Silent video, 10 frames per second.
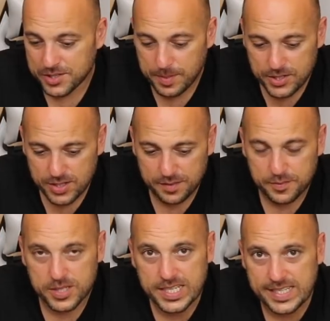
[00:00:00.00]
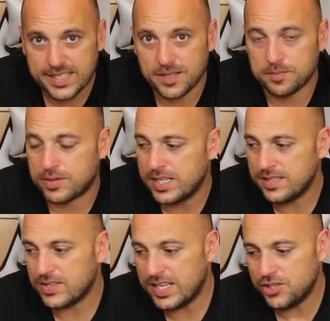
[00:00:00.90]
especially for detailed
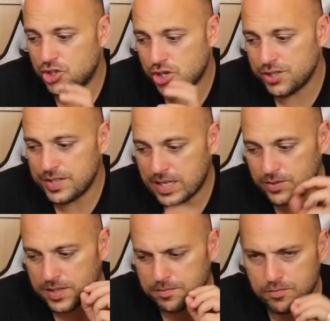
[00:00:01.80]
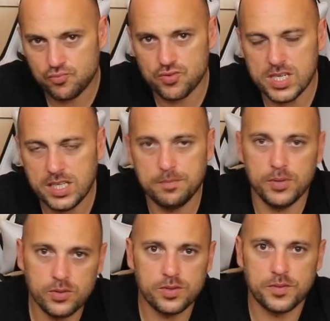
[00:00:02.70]
prints. It churns out some really
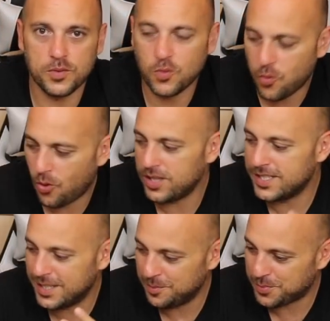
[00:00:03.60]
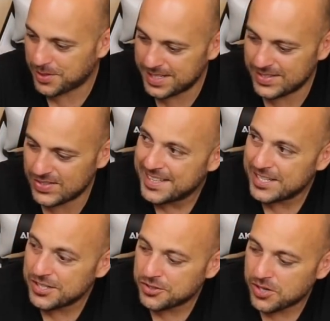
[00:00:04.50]
beautiful quality prints. The
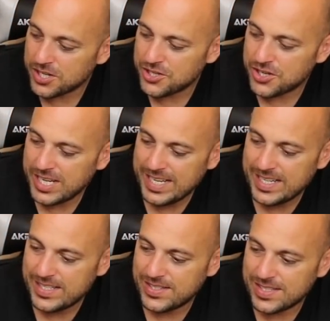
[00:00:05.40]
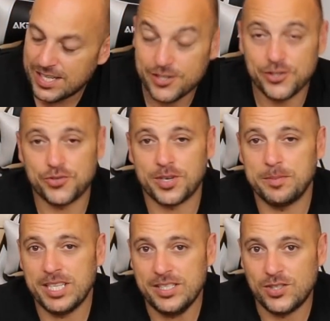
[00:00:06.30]
structure is
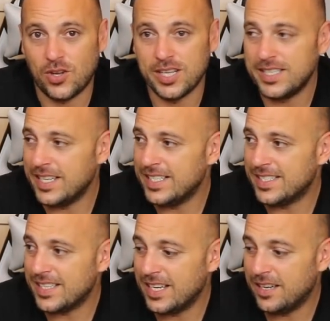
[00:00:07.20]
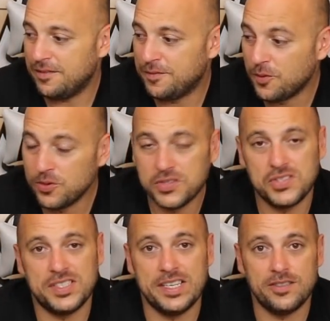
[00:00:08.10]
extremely solid. It's a full
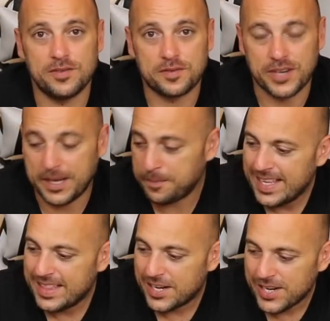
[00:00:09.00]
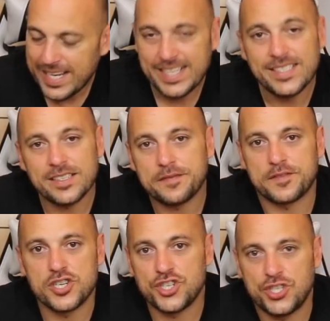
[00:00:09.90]
steel frame. There is a
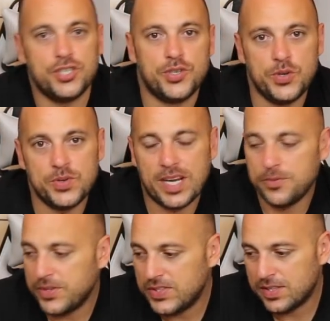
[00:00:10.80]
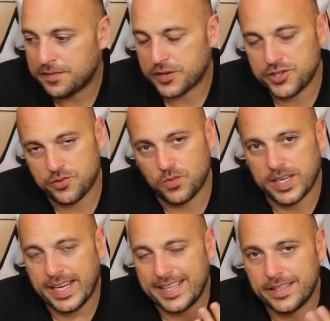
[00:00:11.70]
version 2 now. This is the version
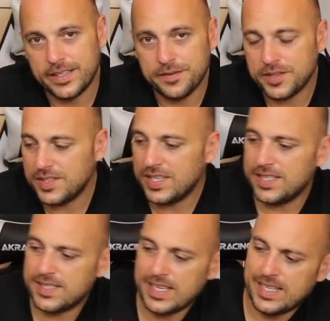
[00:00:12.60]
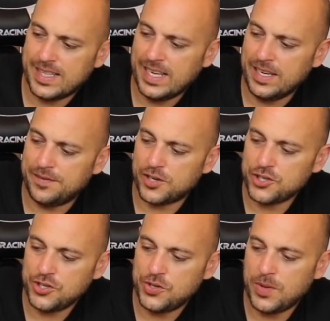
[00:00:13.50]
1. And the difference is uh, the
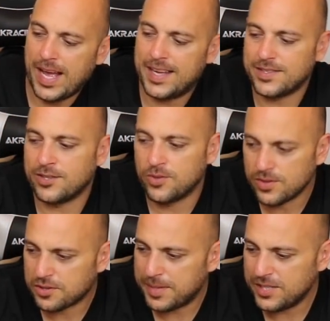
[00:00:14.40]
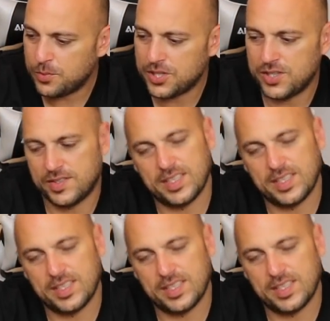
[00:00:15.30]
version 2 has an ultra base, which is